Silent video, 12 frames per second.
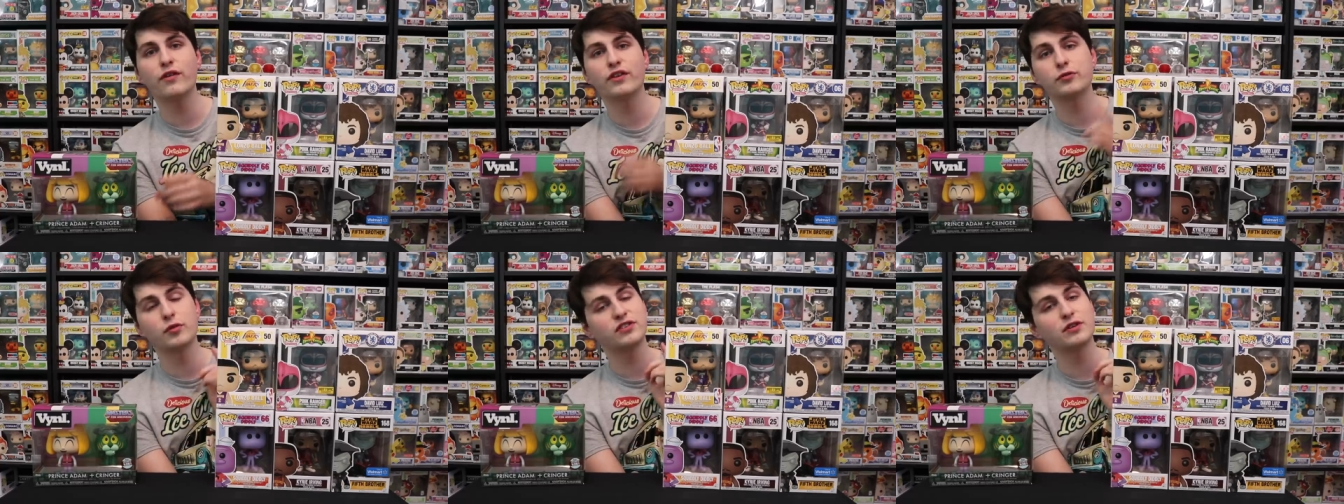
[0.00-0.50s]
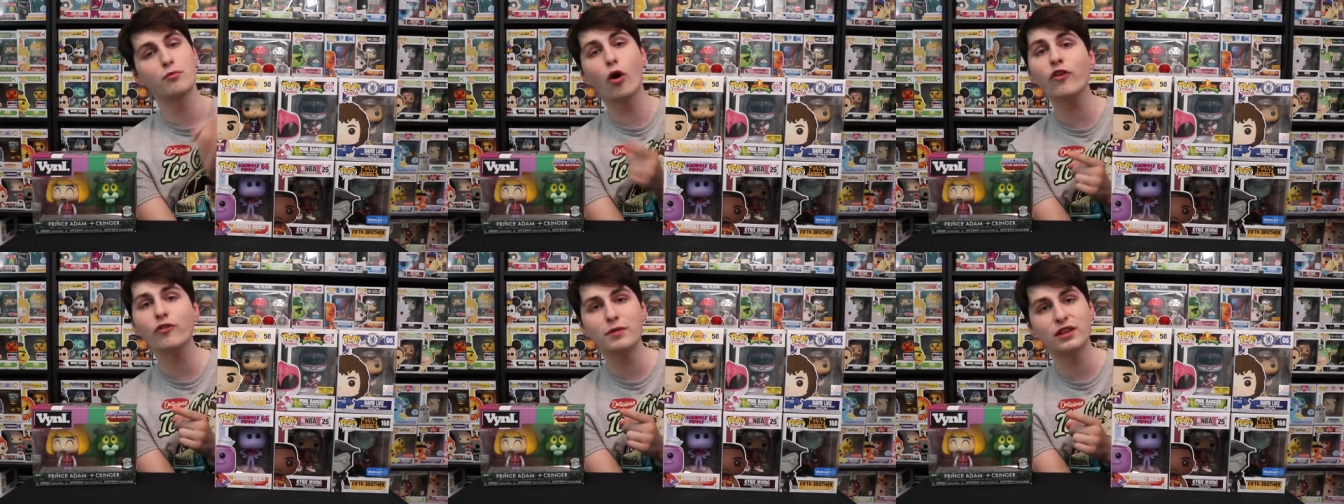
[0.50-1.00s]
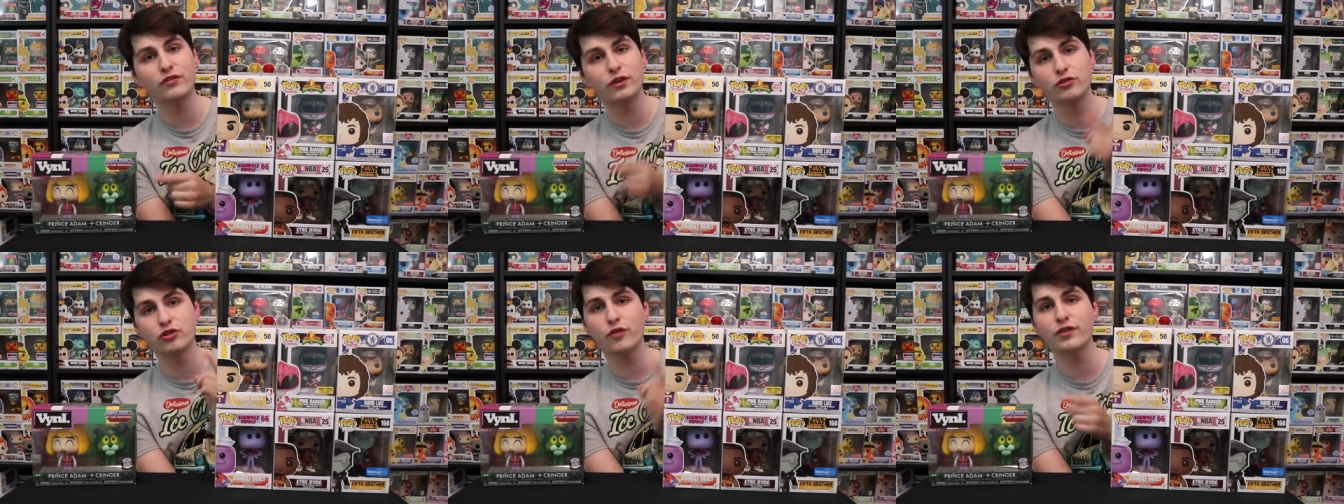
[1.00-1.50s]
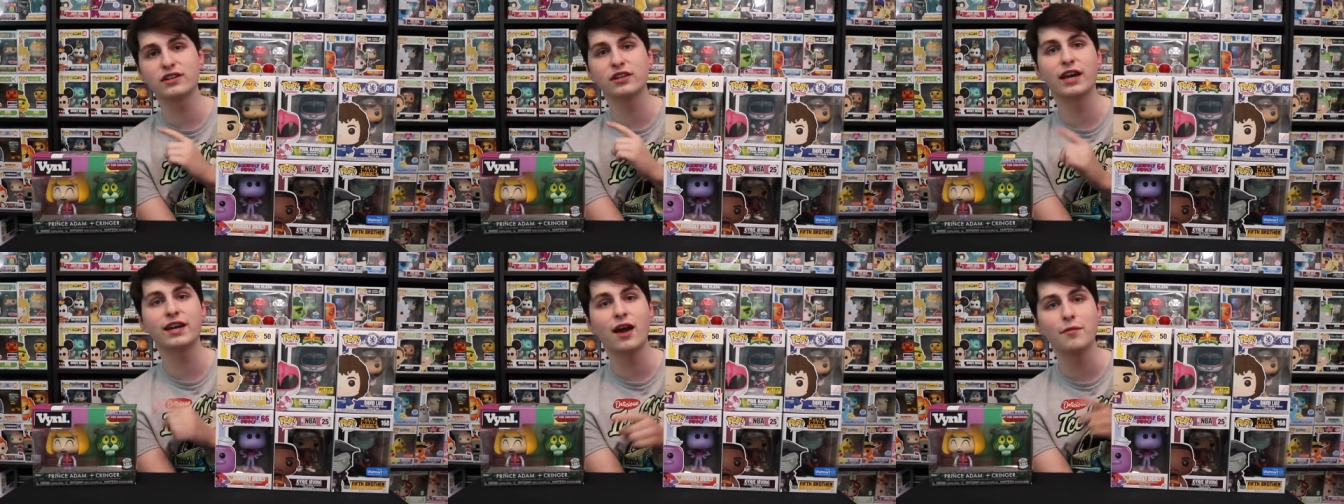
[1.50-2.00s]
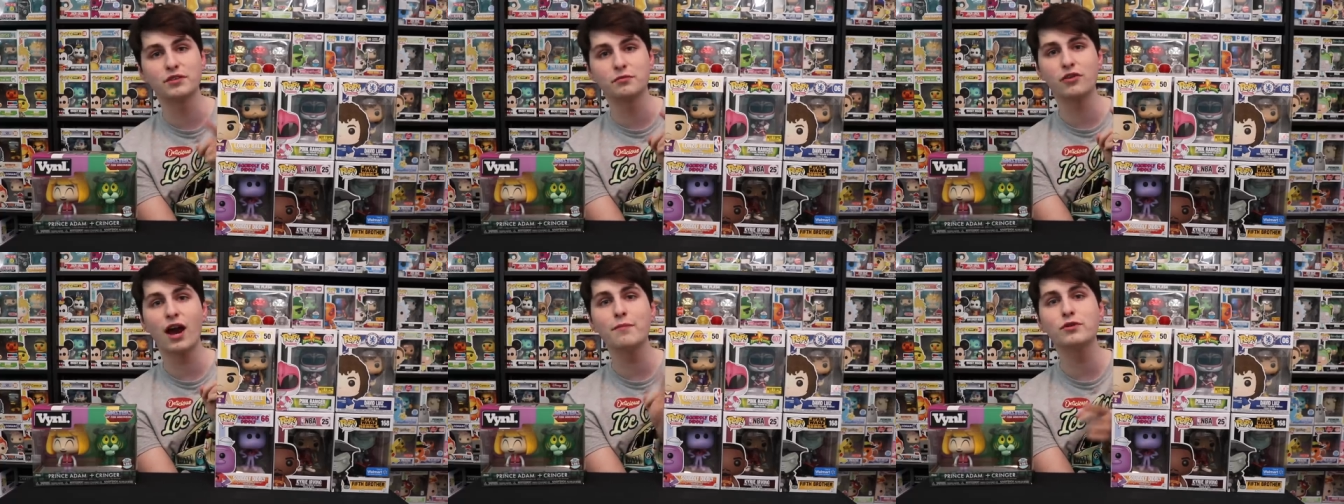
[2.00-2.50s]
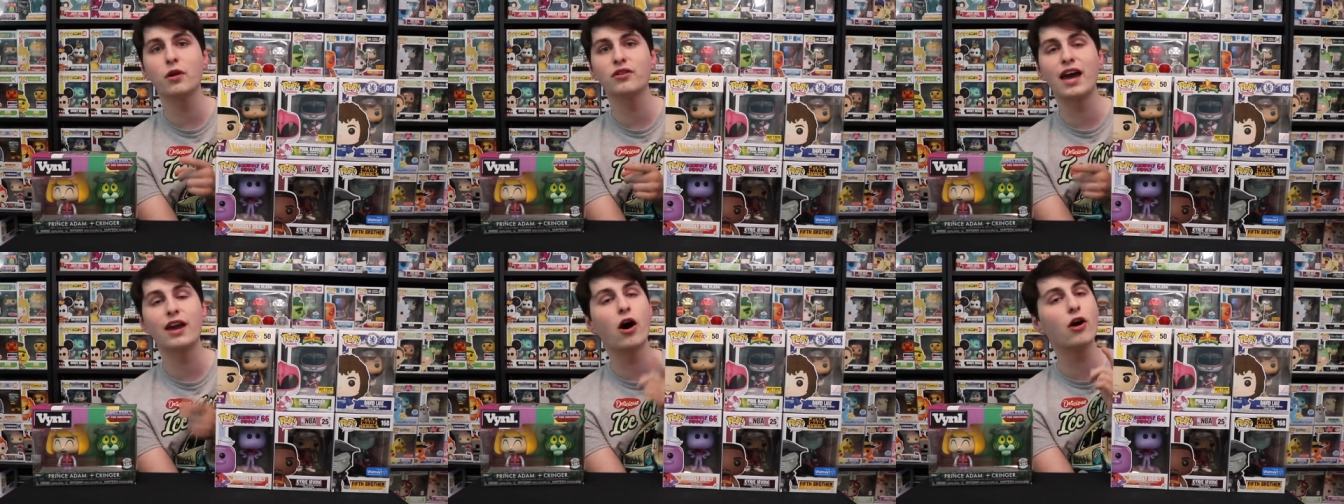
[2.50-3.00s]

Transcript: If you guys want to see more from me in the future, don't forget to like, comment, subscribe, do all that.